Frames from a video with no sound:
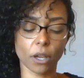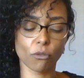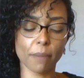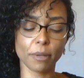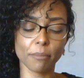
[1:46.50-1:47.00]

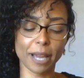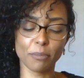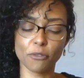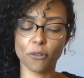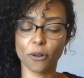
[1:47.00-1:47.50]
Ramblin' Mike
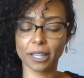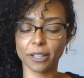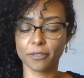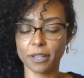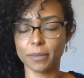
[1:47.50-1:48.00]
before. I
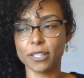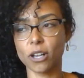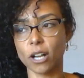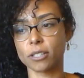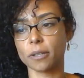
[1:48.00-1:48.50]
love him. He's
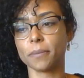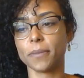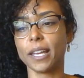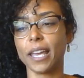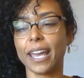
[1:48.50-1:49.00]
awesome.
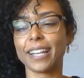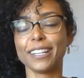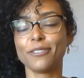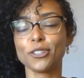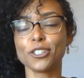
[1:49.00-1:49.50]
And
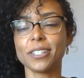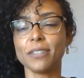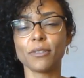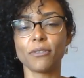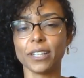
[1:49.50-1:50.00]
if you're just
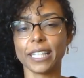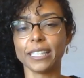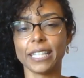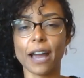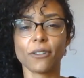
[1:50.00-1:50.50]
even
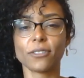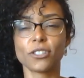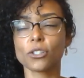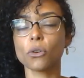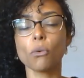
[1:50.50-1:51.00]
feeling down,
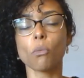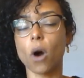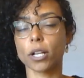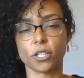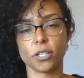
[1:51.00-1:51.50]
just go
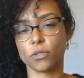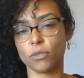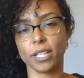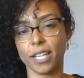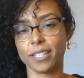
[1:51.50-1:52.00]
watch his
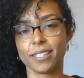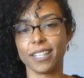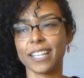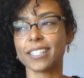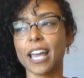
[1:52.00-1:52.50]
readings.
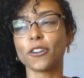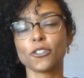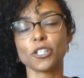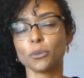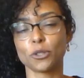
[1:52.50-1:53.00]
His
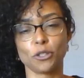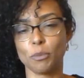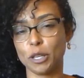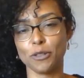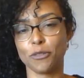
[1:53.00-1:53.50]
energy will just
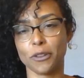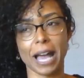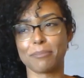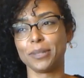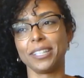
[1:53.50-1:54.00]
make you feel
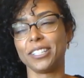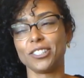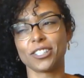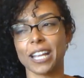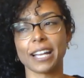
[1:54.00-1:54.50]
happy. He
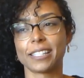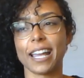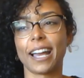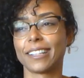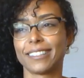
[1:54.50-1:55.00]
just has
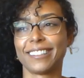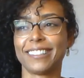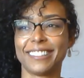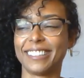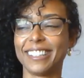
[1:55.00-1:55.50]
that
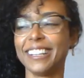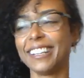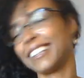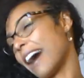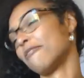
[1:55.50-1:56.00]

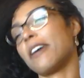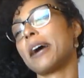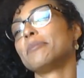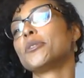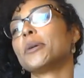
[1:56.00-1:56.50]

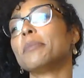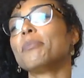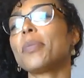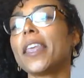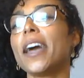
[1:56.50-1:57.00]
vibe to
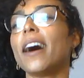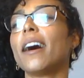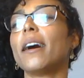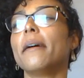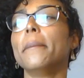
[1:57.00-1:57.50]
him.
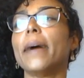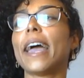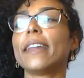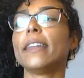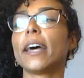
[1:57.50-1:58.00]
And
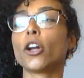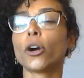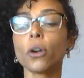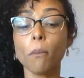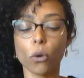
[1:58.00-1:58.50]
then
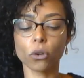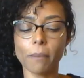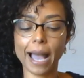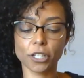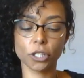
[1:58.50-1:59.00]
Her Immortal
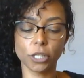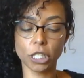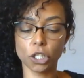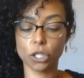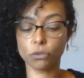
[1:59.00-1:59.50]
Majesty,
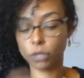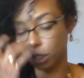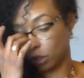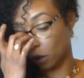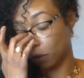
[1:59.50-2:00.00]
she's
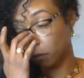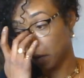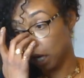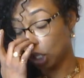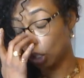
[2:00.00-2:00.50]
really dope.
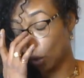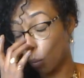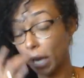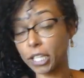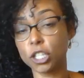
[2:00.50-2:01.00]
The
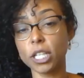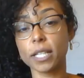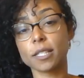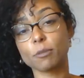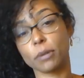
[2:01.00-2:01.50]
way she
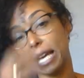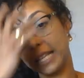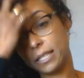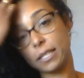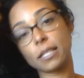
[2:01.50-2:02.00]

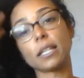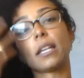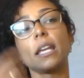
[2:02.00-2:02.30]
explains